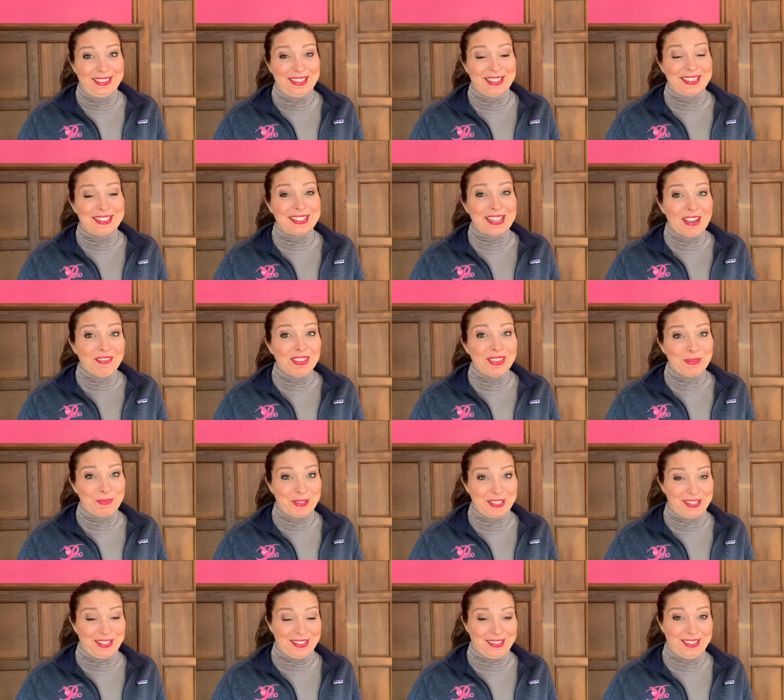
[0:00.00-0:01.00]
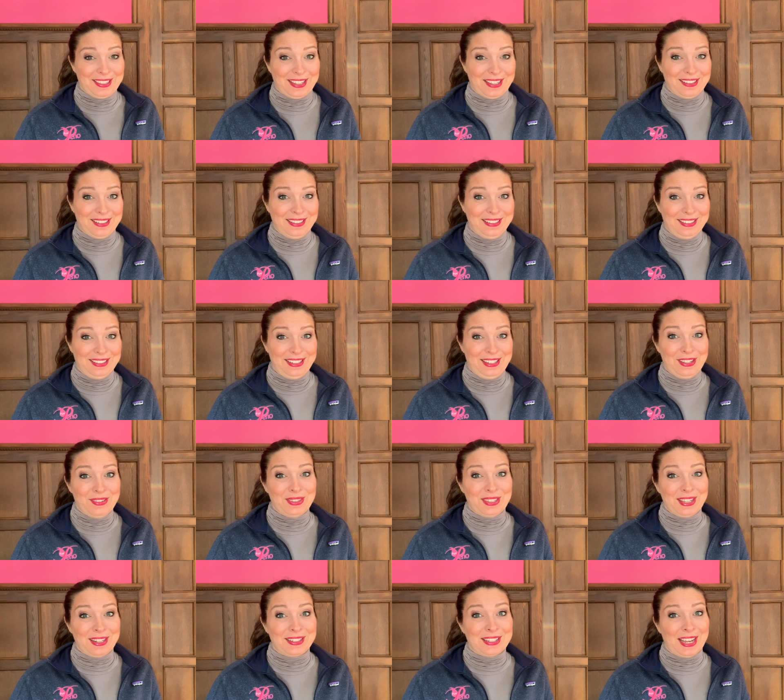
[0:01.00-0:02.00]
The seventh business sin,
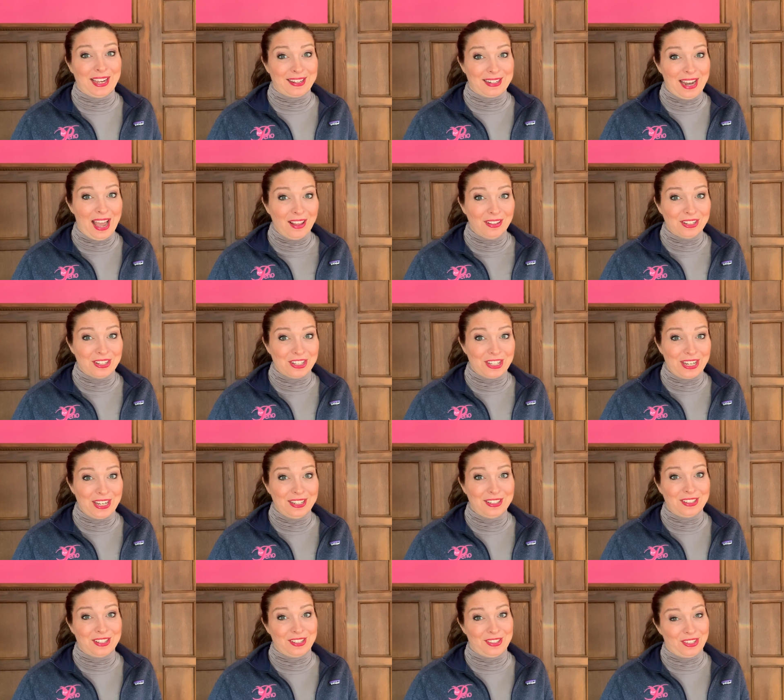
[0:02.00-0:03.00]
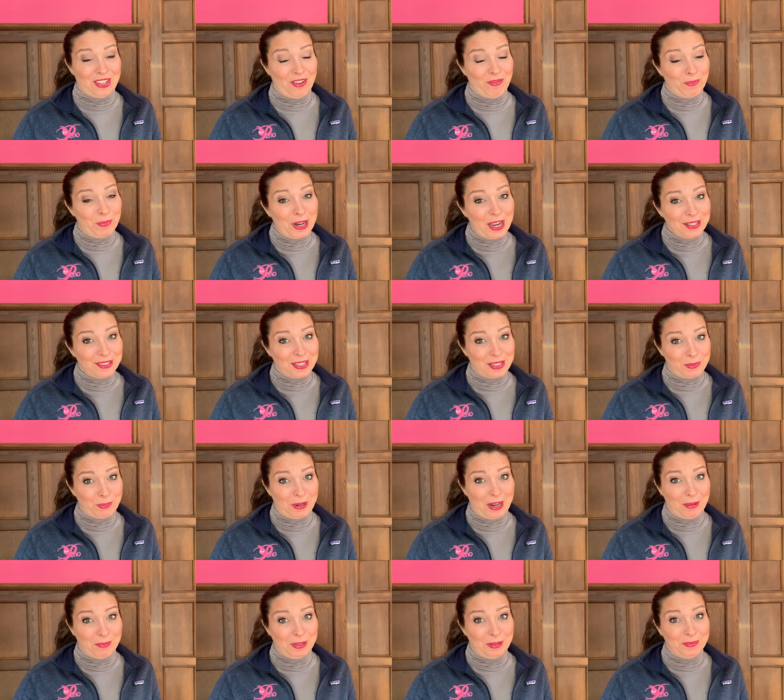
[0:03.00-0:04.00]
using technology to solve process
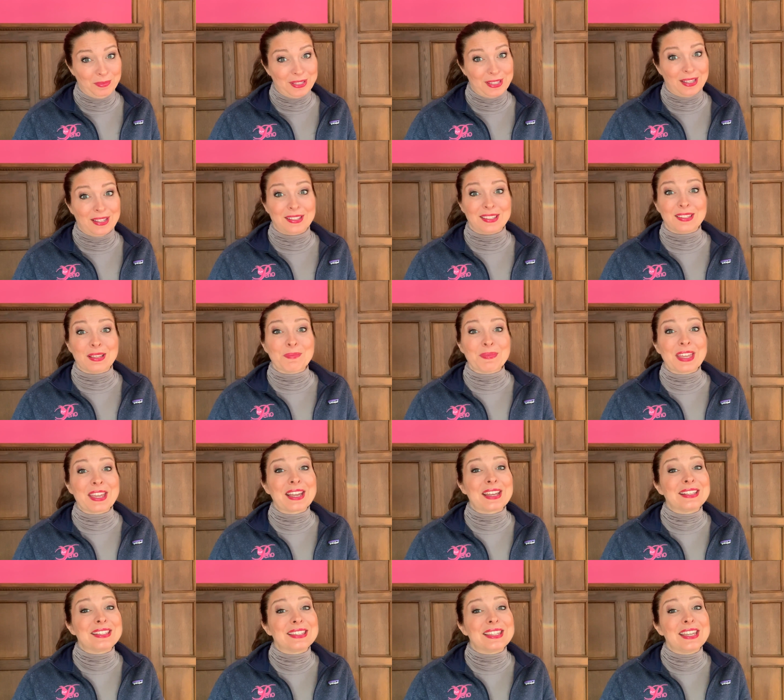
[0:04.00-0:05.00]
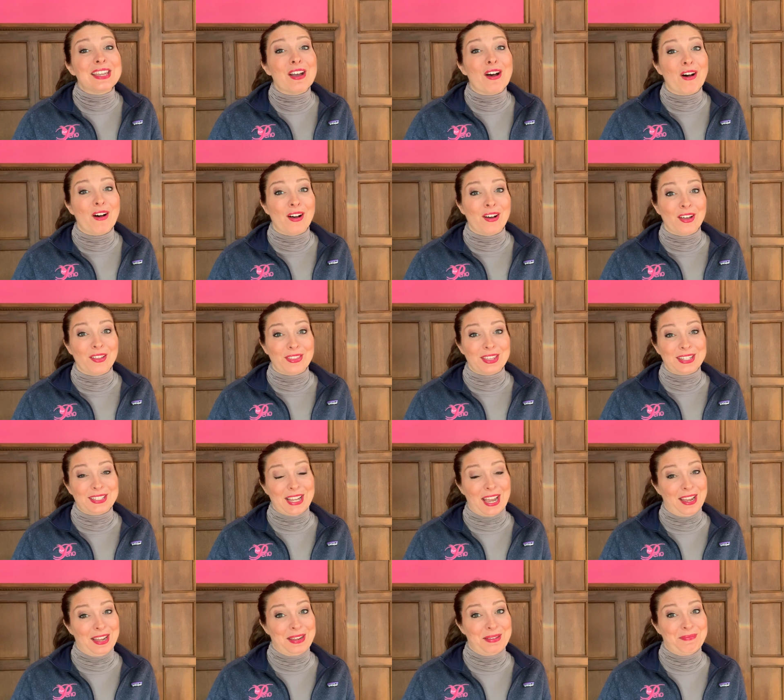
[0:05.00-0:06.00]
problems, is something I see all the
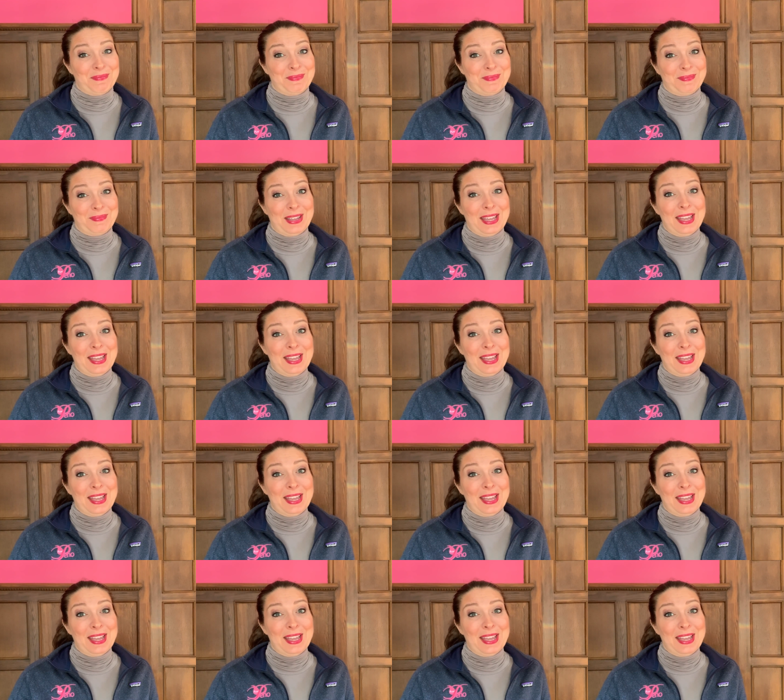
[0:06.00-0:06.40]
time.